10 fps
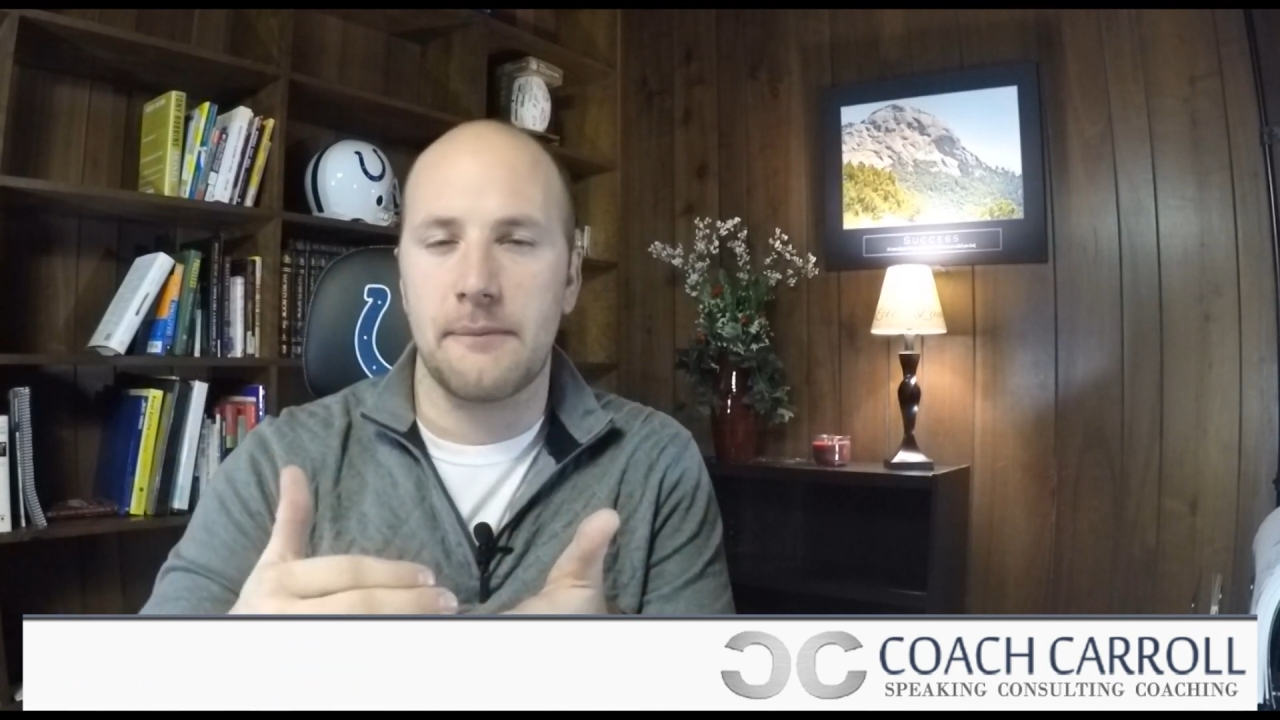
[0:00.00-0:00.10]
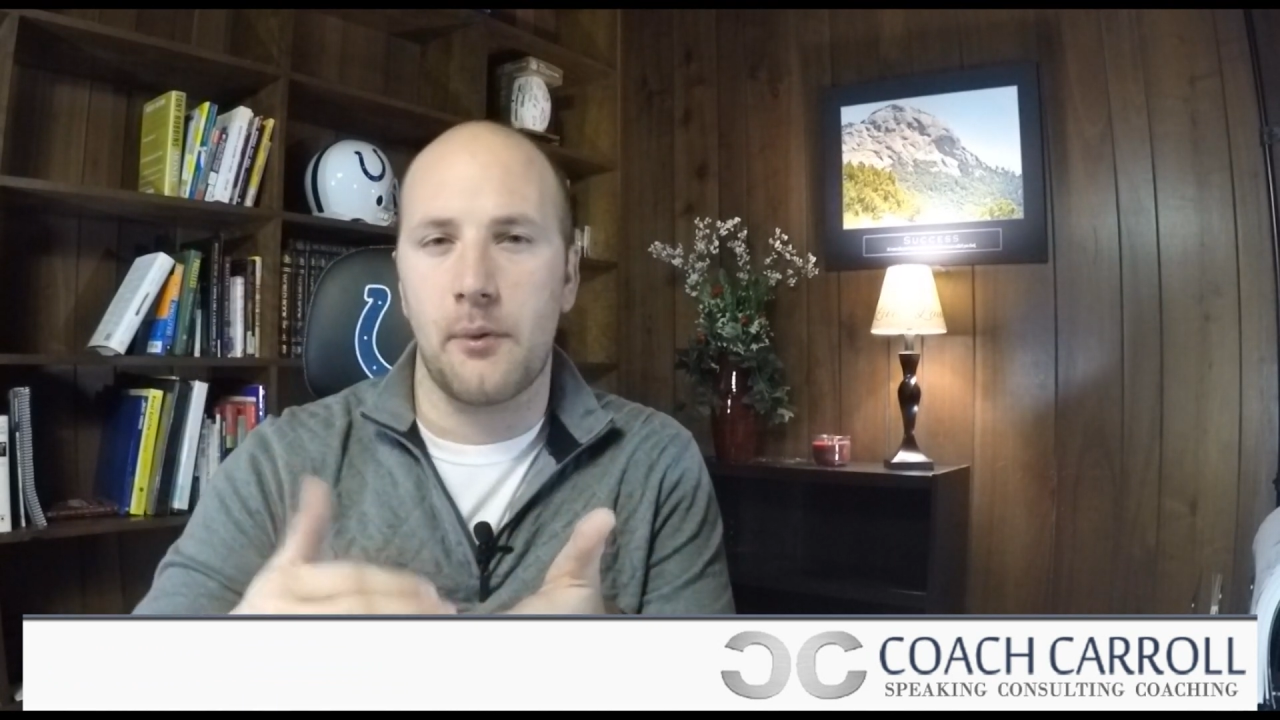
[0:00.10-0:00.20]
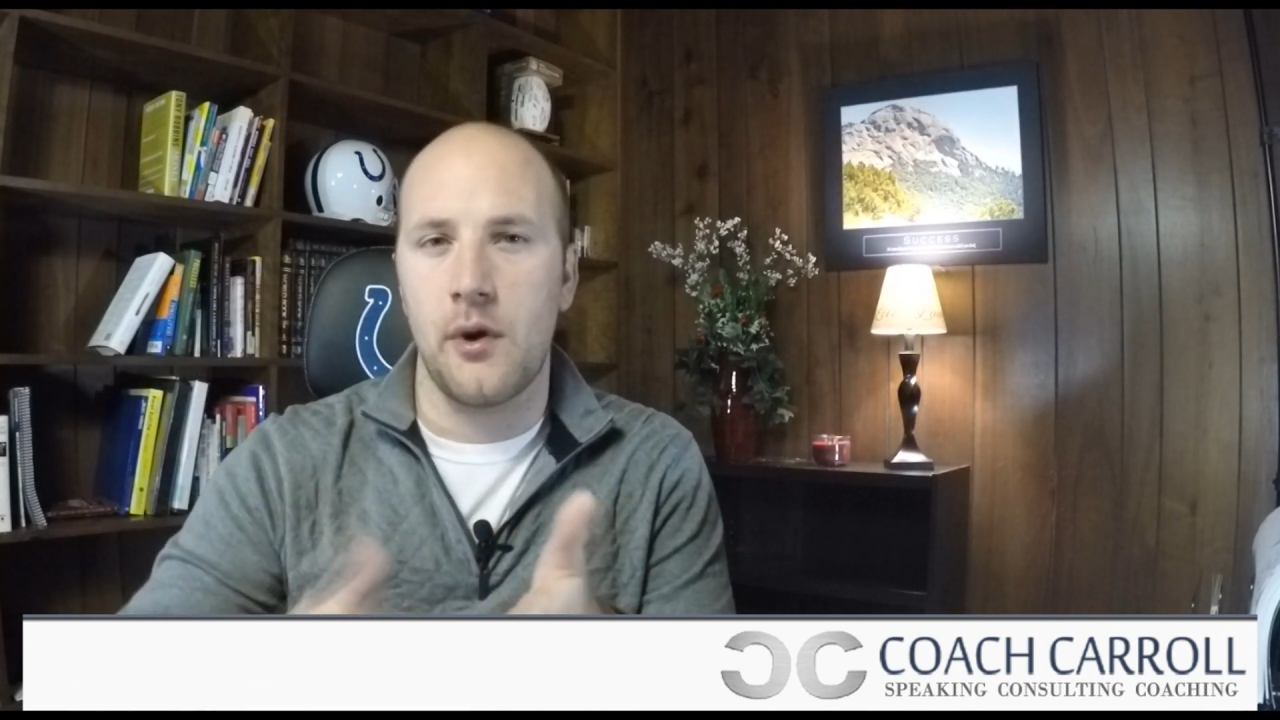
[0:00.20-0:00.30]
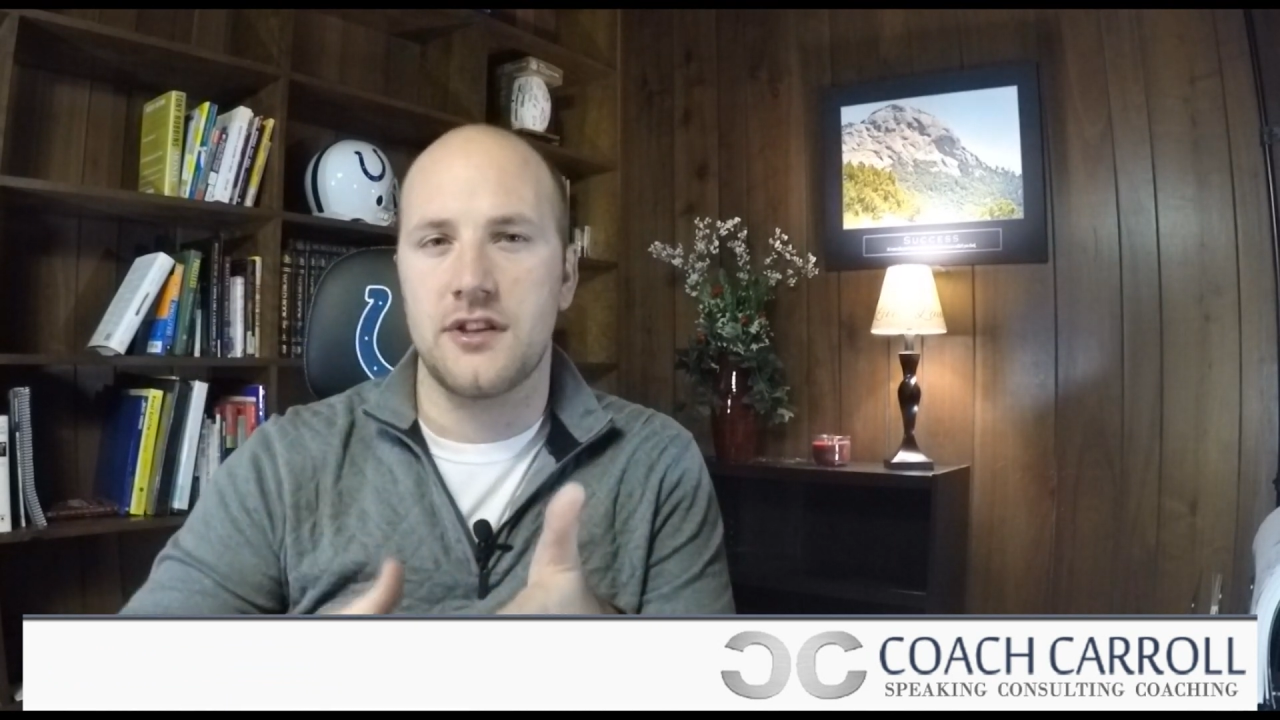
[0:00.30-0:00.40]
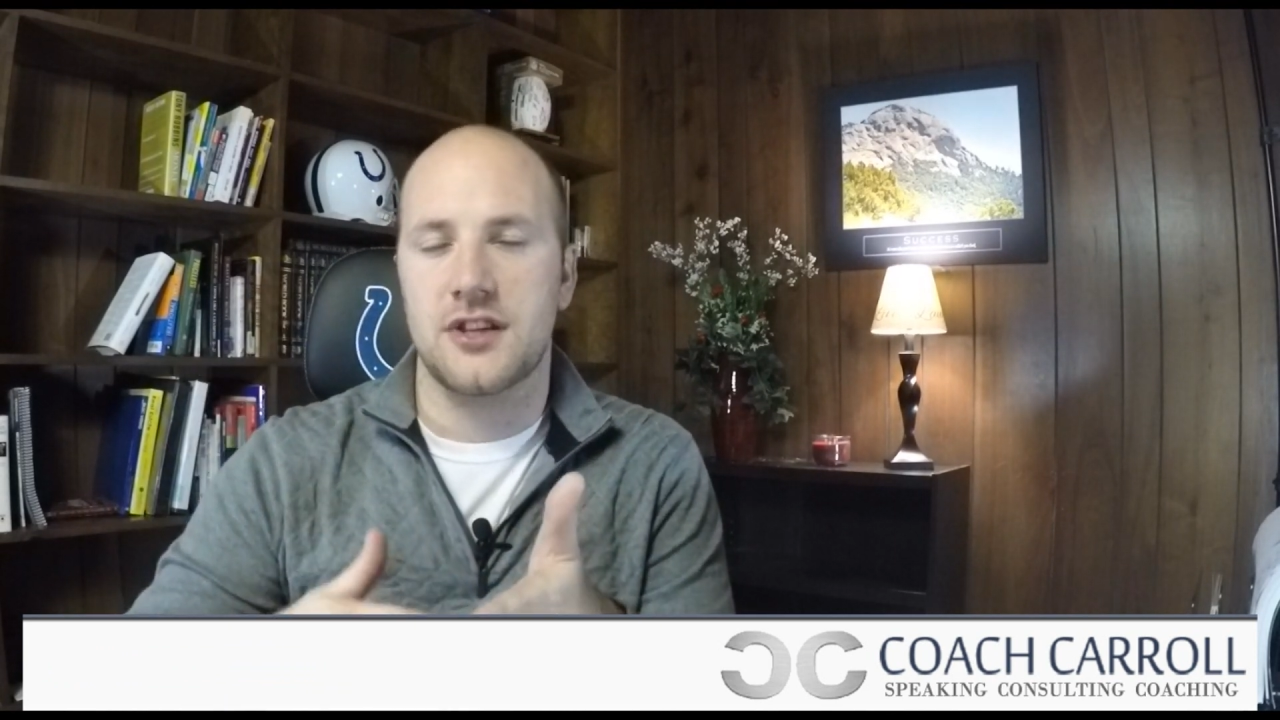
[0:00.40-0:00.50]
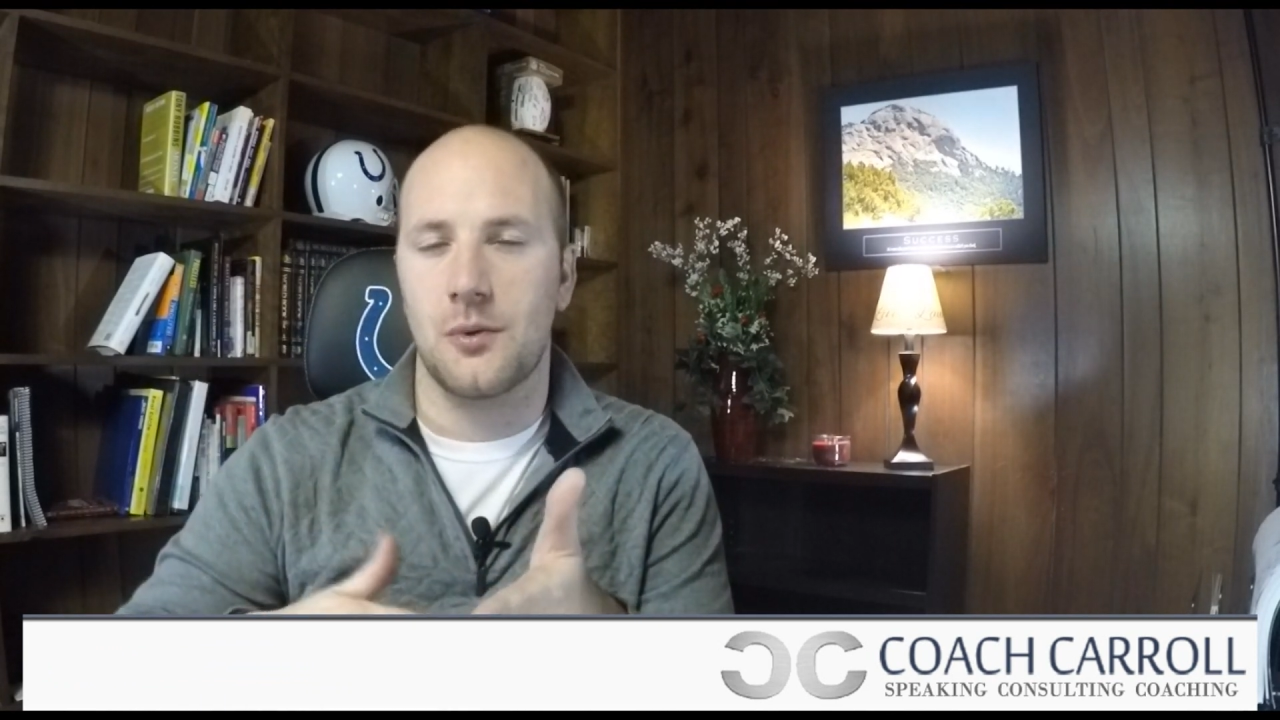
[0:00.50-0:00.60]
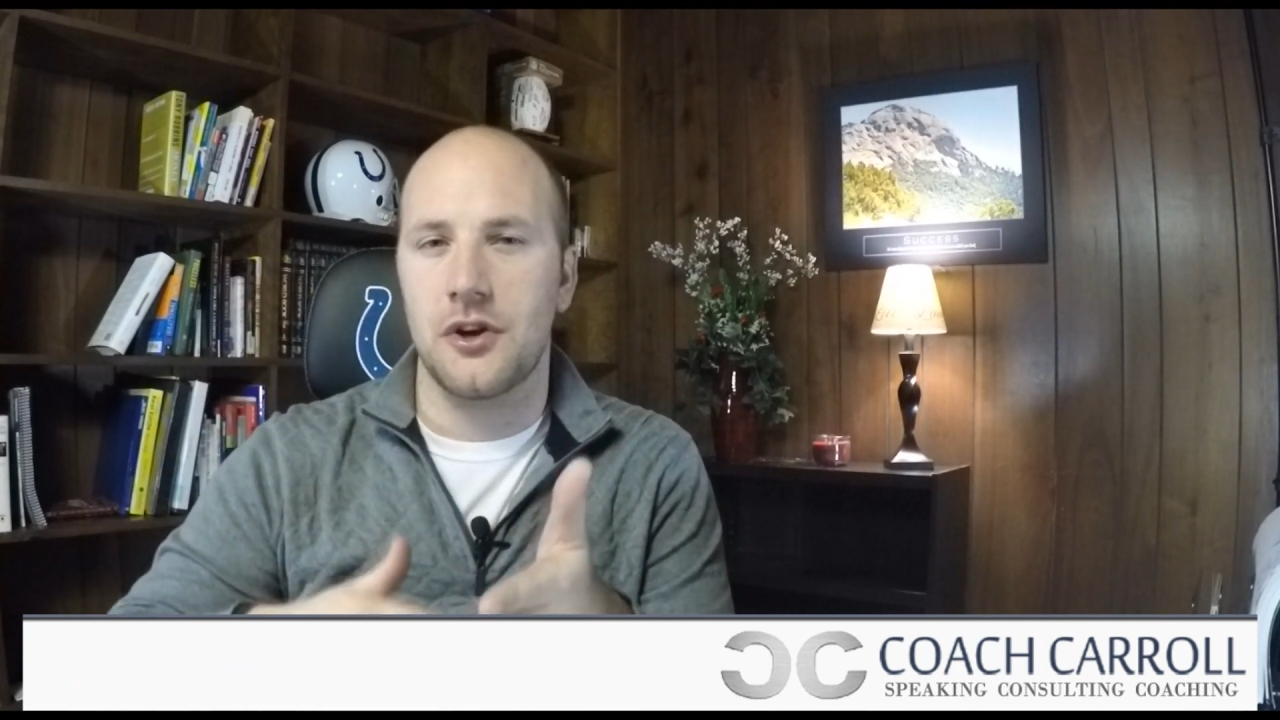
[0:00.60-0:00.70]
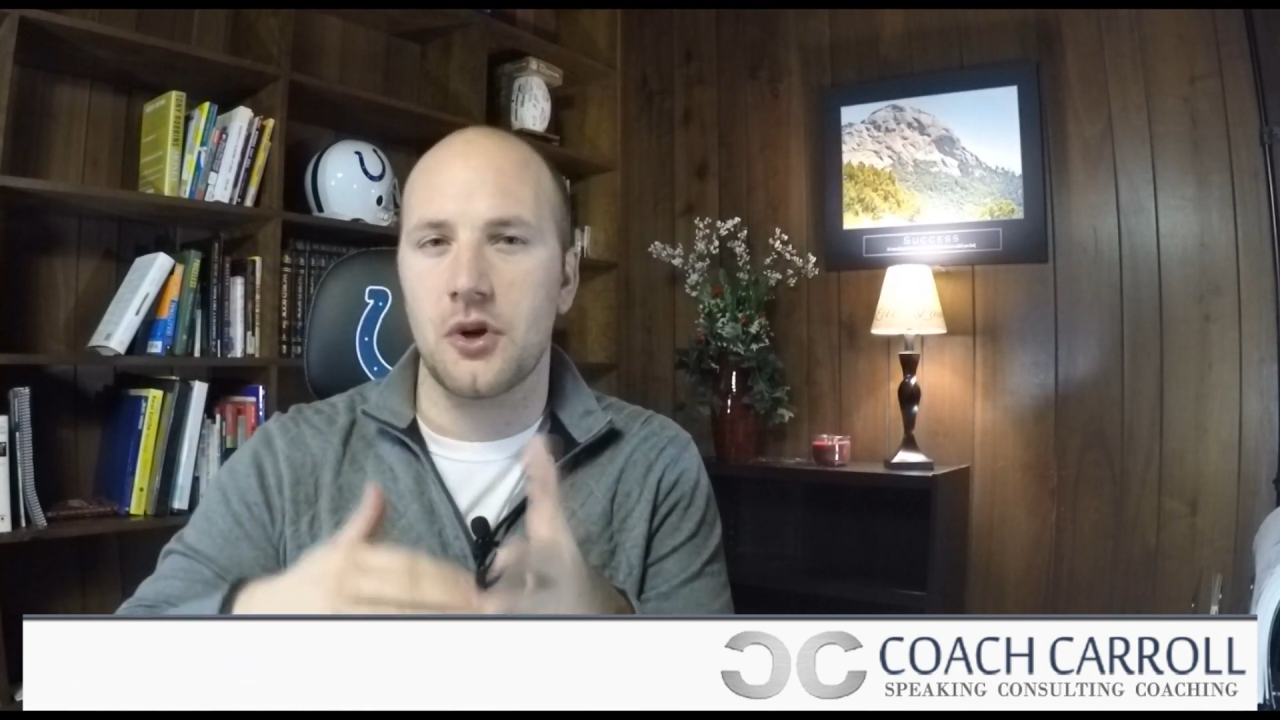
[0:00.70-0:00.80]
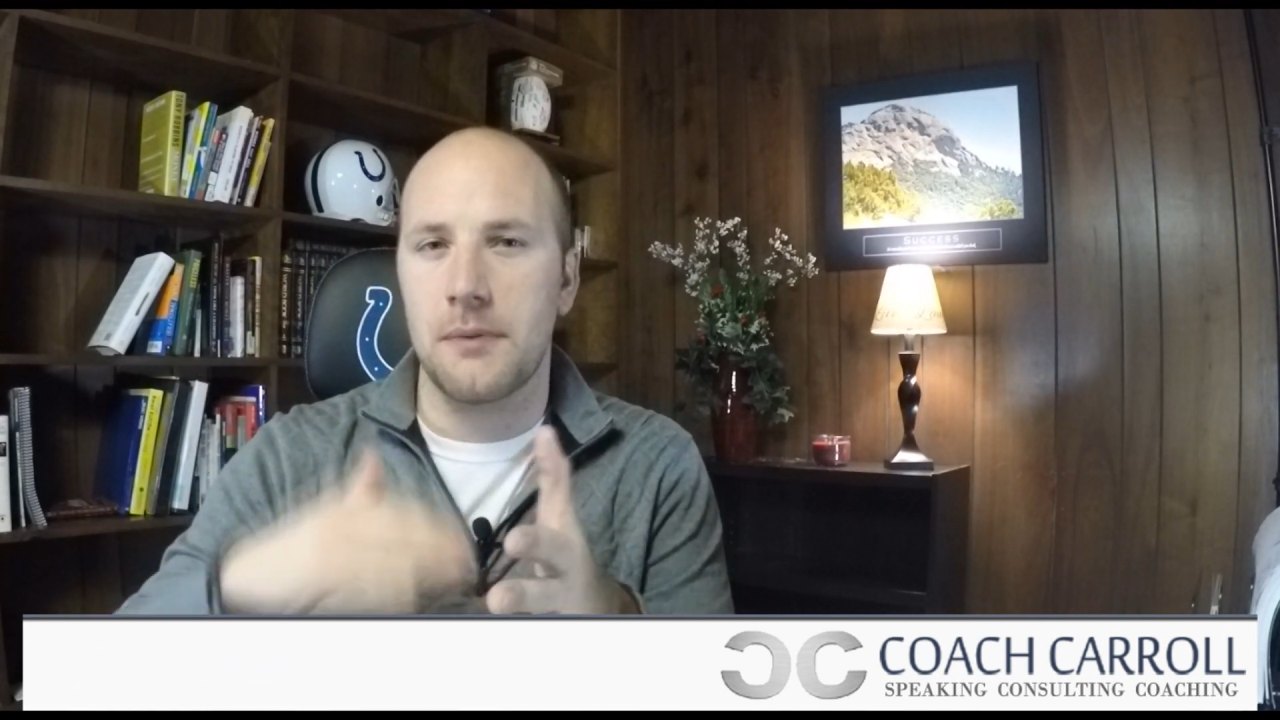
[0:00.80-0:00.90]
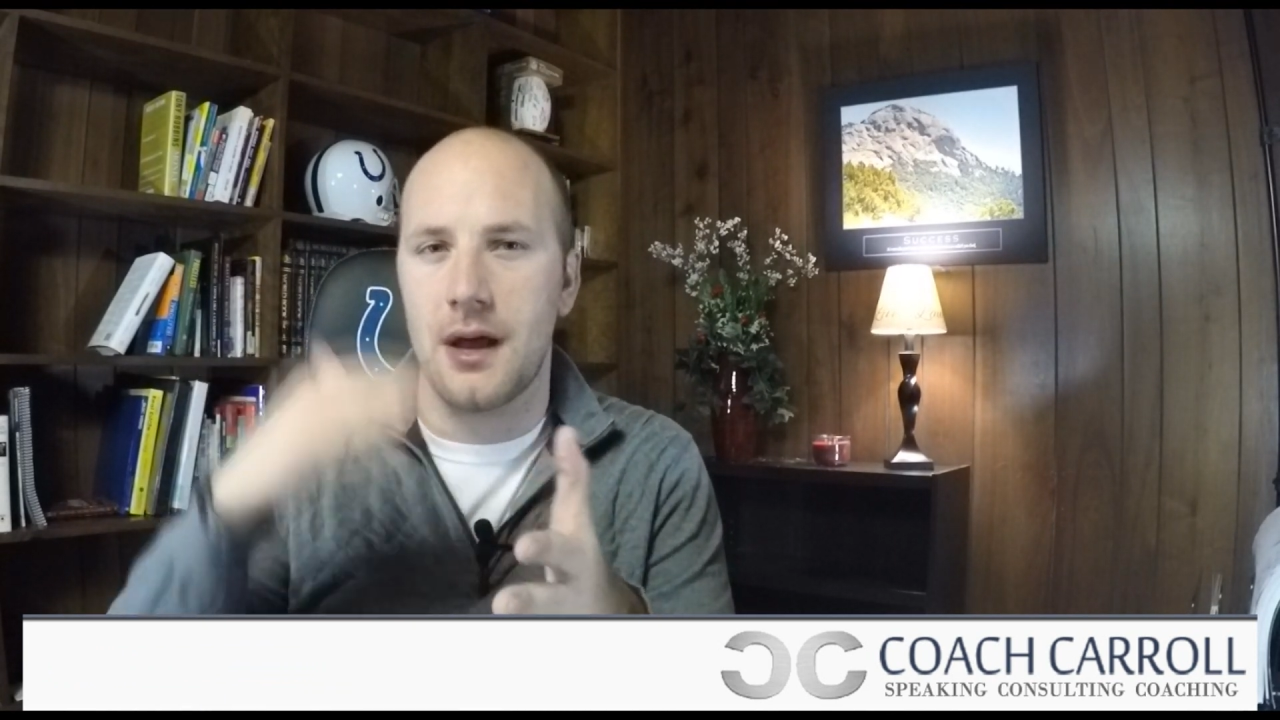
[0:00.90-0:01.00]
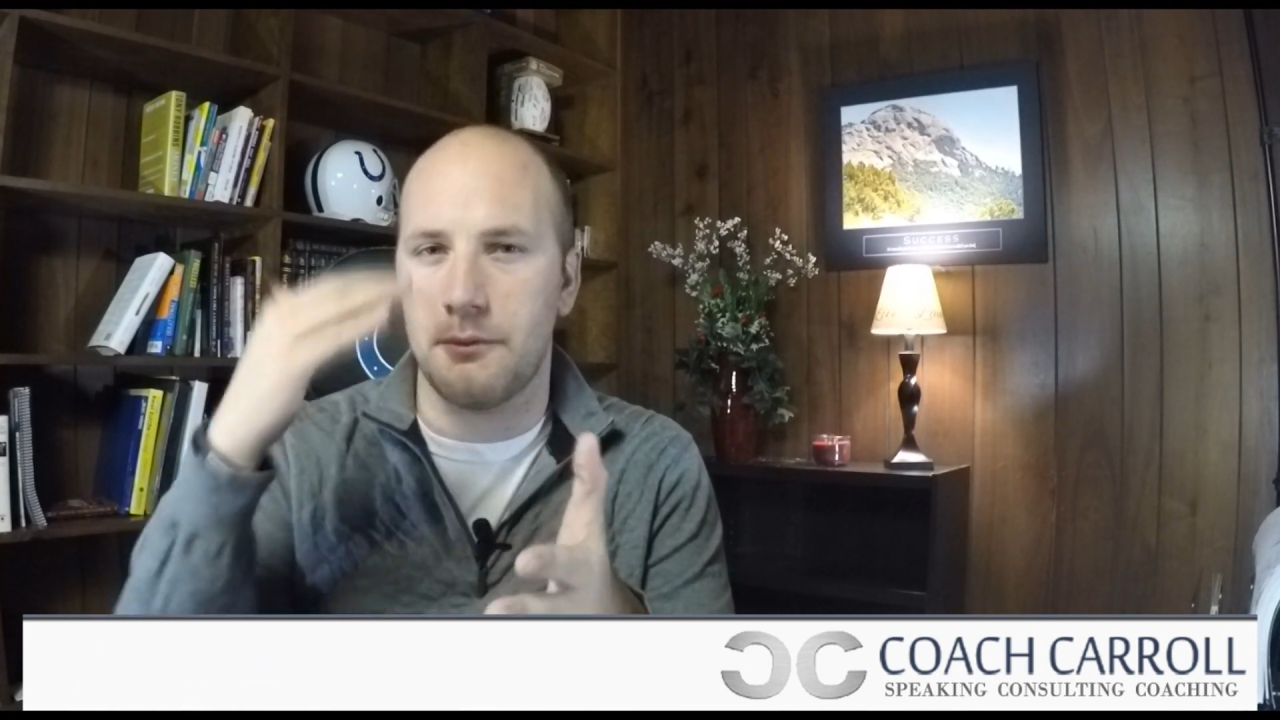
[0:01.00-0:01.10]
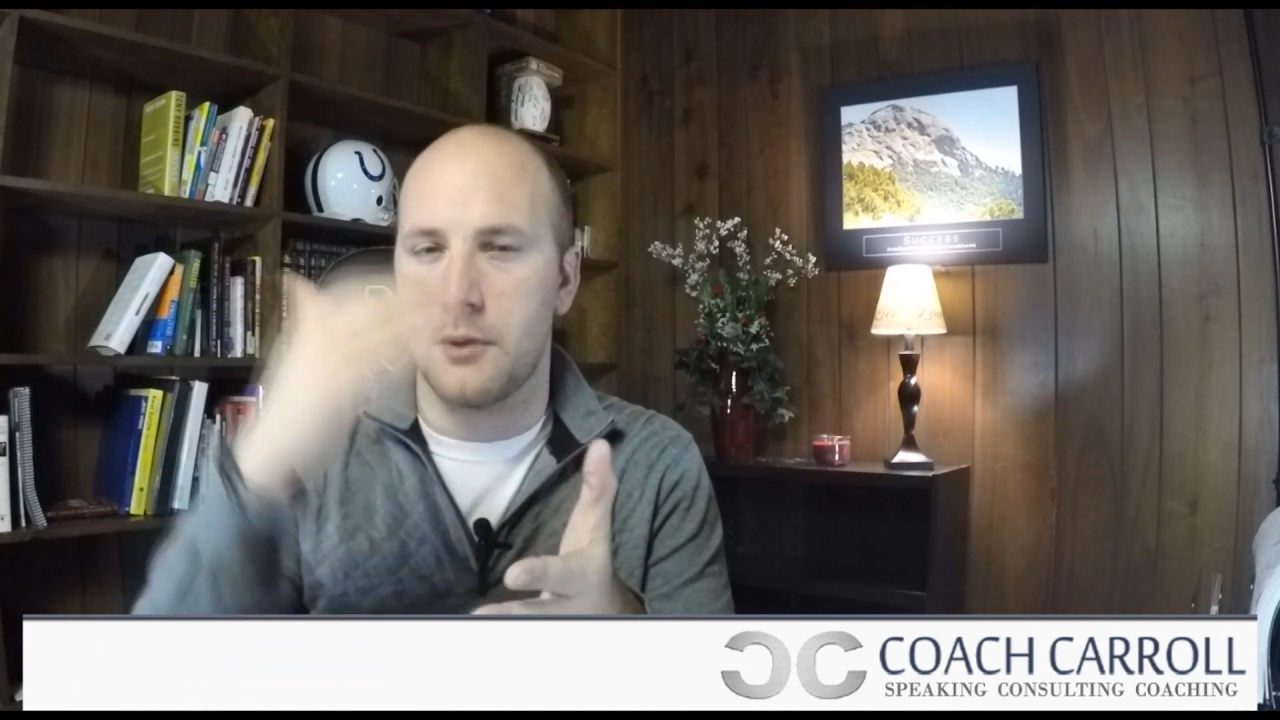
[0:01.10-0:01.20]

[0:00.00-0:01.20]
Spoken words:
points to where you'll be able